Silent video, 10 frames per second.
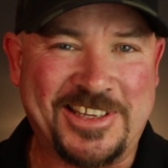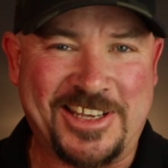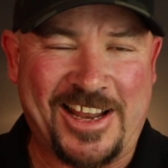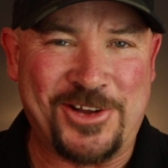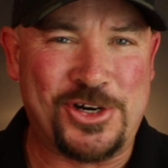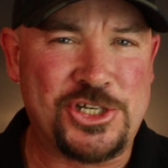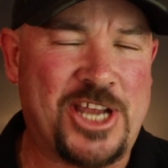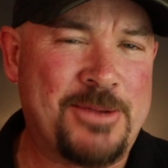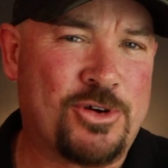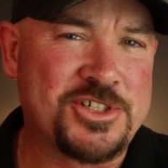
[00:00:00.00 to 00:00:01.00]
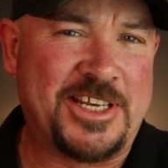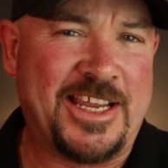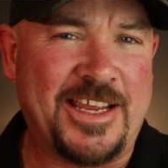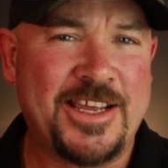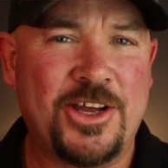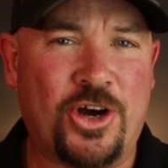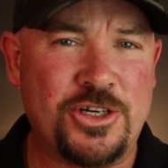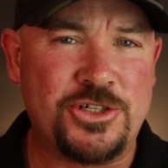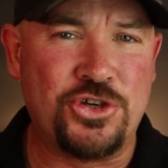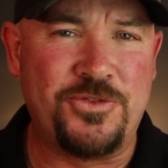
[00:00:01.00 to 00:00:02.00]
G'day guys, Shayne Mostyn here. I
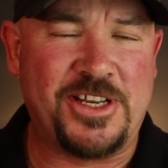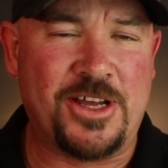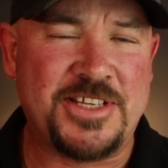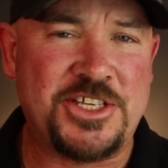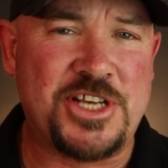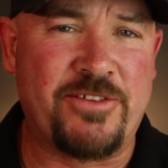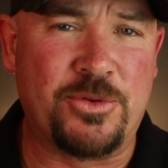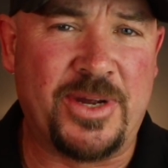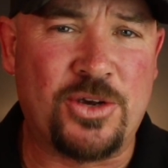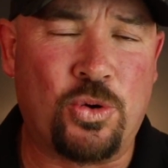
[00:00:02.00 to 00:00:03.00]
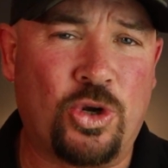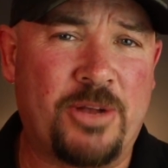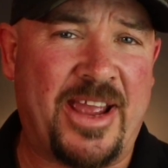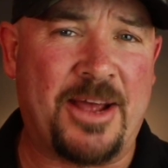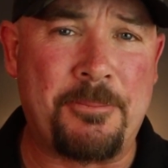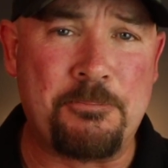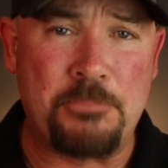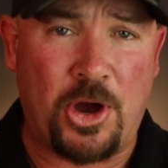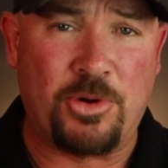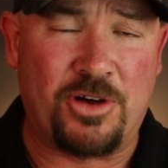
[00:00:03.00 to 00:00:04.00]
do two videos each and every week all about
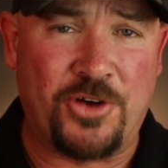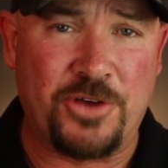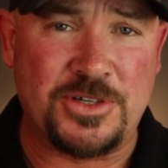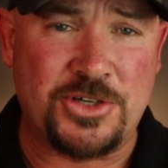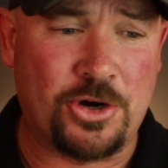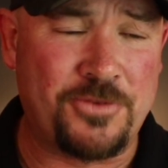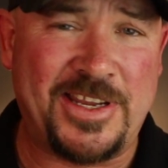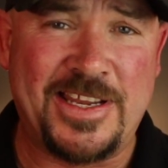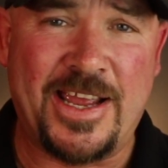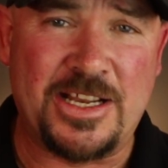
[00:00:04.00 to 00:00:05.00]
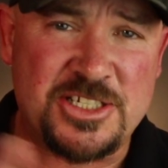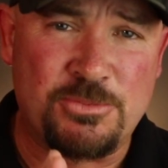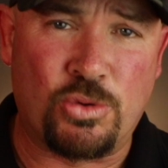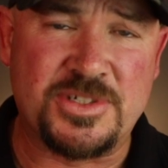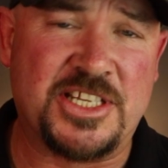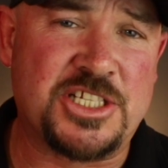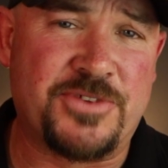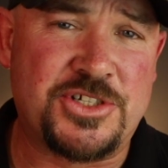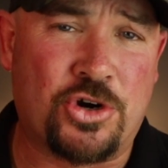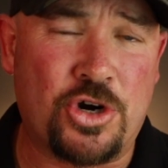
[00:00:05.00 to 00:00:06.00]
mobile phone photography and small sensor
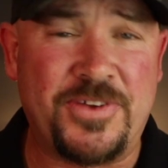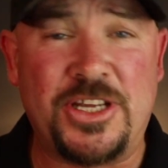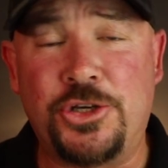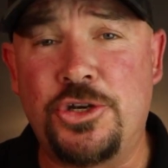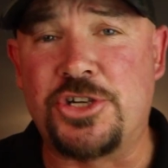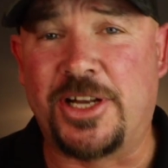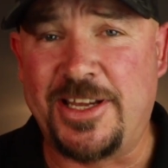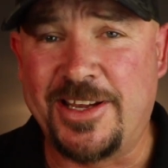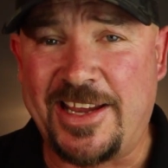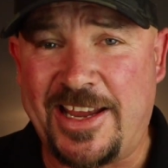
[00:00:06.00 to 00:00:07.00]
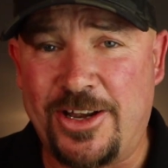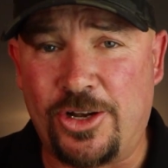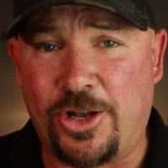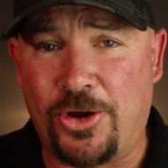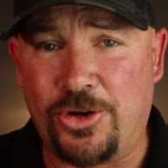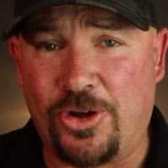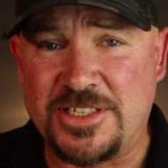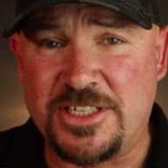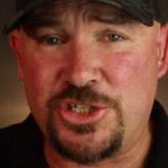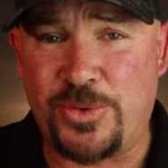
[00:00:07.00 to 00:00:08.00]
photography, usually in low light
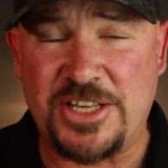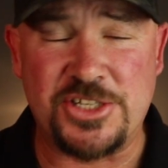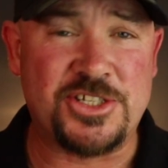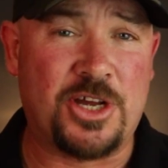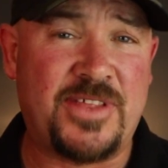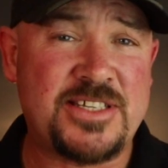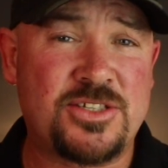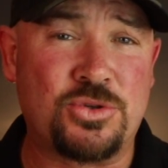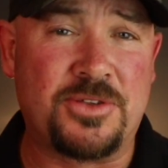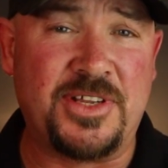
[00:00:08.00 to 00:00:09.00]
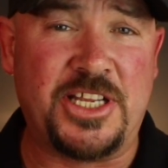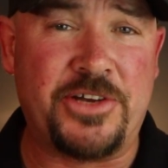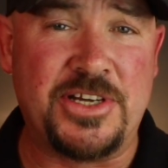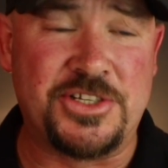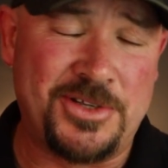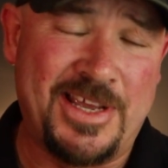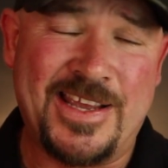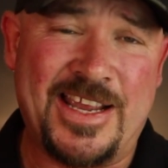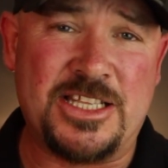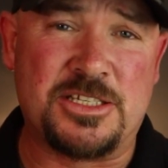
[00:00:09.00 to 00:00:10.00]
situations. So if that's the sort of thing that you're into,
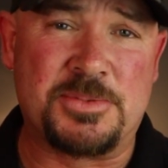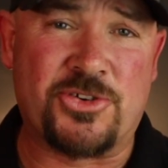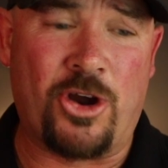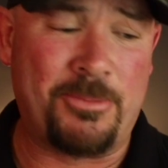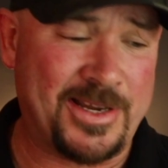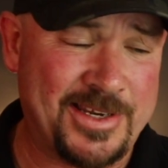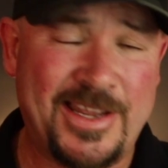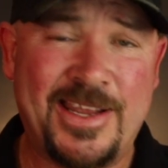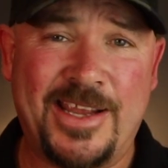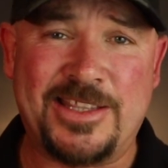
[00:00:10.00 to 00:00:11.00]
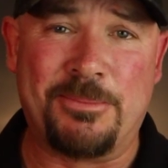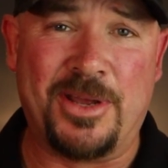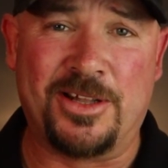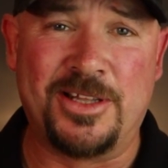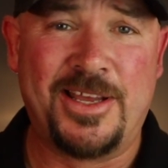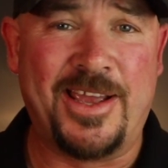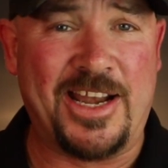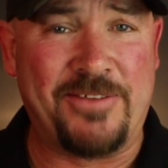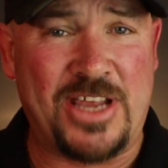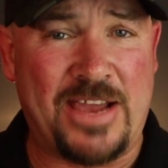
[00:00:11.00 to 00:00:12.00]
hit the subscribe button, hit the bell, and
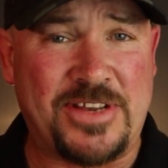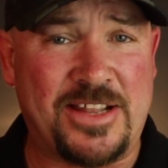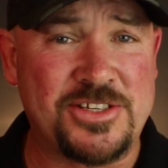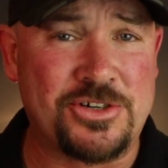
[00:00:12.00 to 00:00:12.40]
if you have done this